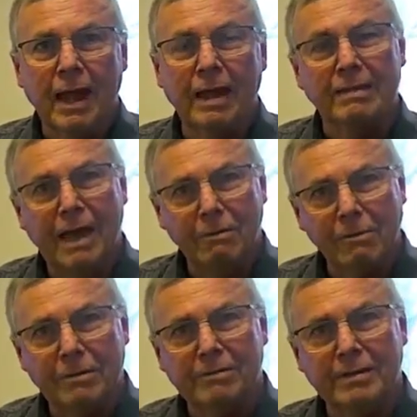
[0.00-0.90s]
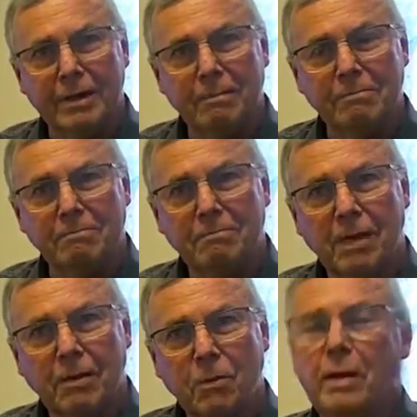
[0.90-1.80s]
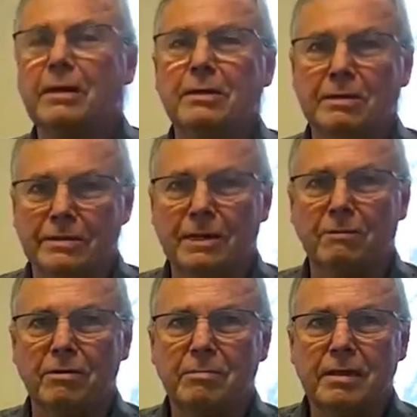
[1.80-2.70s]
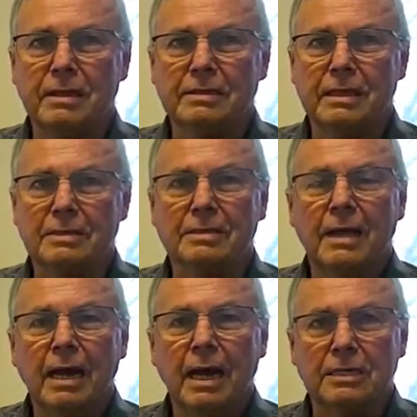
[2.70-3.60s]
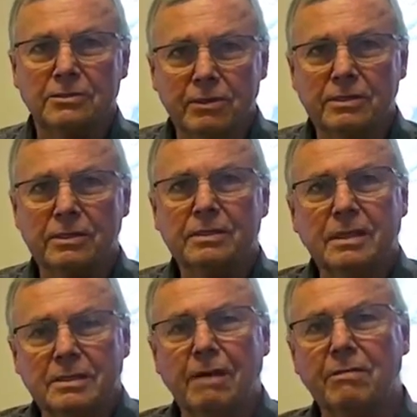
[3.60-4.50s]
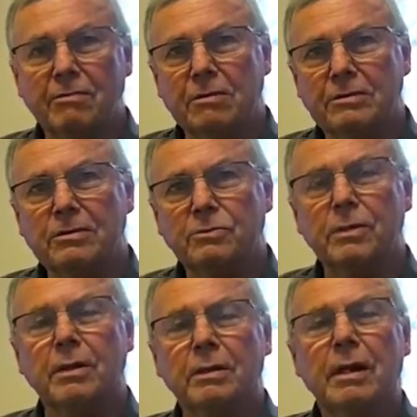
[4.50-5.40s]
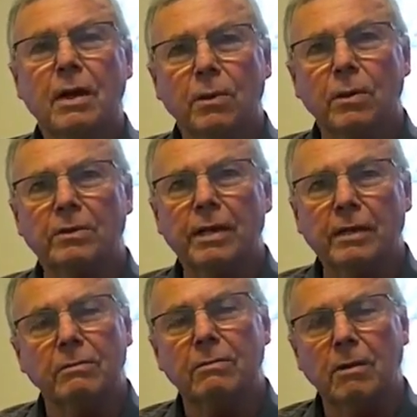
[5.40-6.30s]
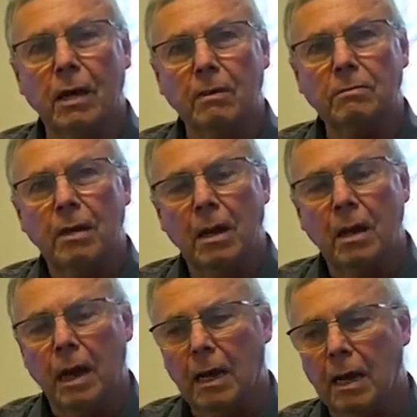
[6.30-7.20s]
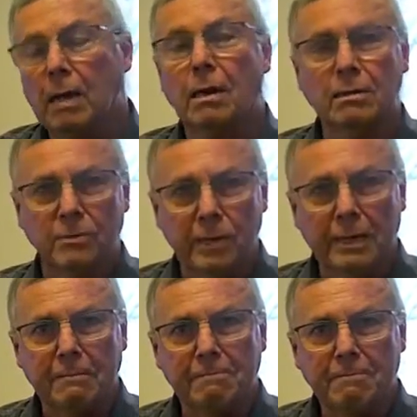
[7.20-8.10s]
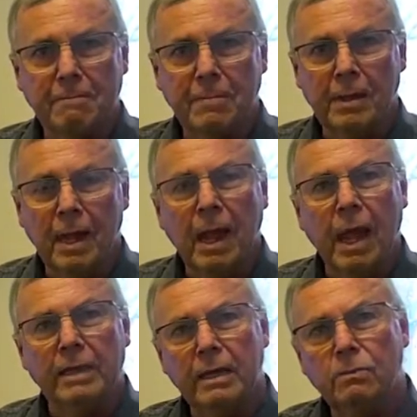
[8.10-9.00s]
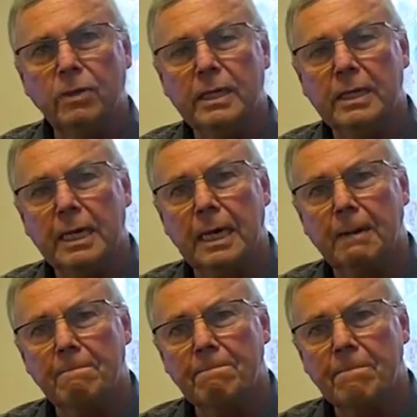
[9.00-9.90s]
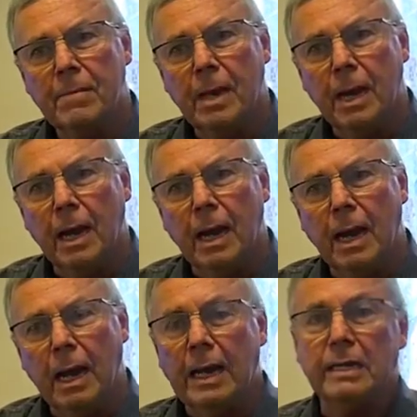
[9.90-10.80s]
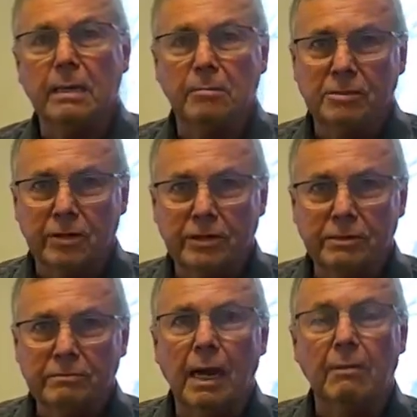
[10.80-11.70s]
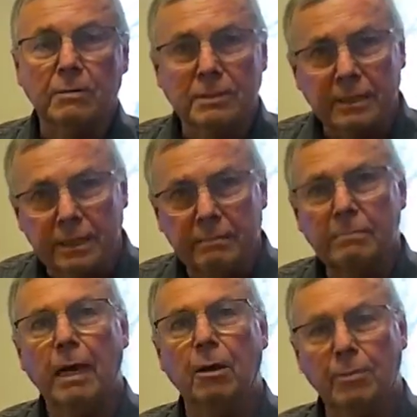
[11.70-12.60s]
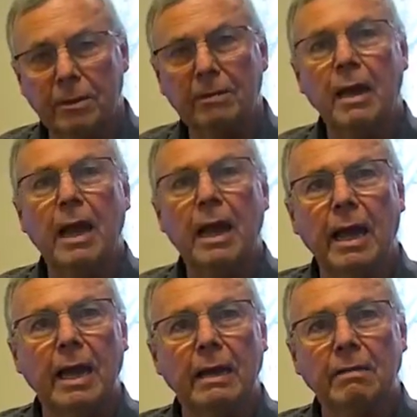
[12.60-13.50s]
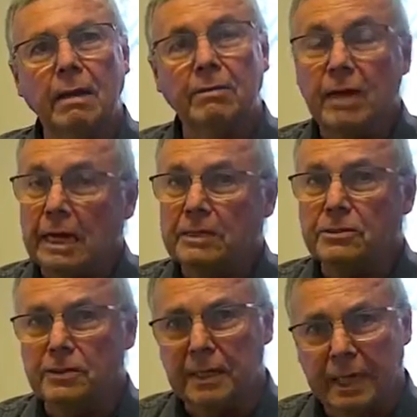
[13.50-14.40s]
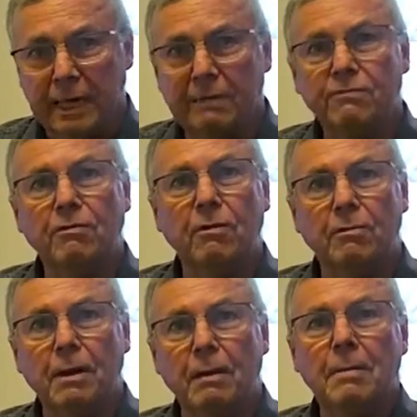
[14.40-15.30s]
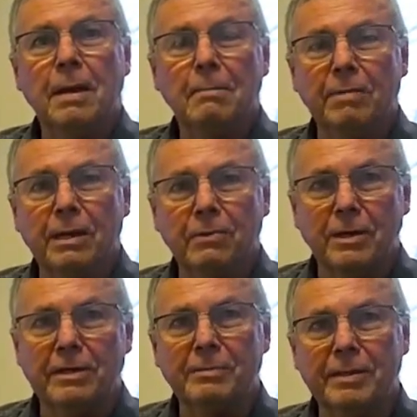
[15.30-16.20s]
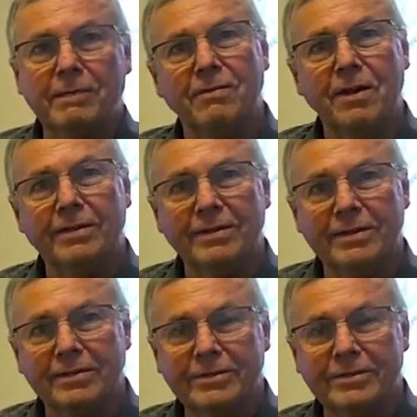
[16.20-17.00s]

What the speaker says: And that was quite a good discovery, because as Christians, as loving Christians, we are taken along the way. And then we had a demonstration. I was the helper, and thanks to Elaine for being willing to be a volunteer.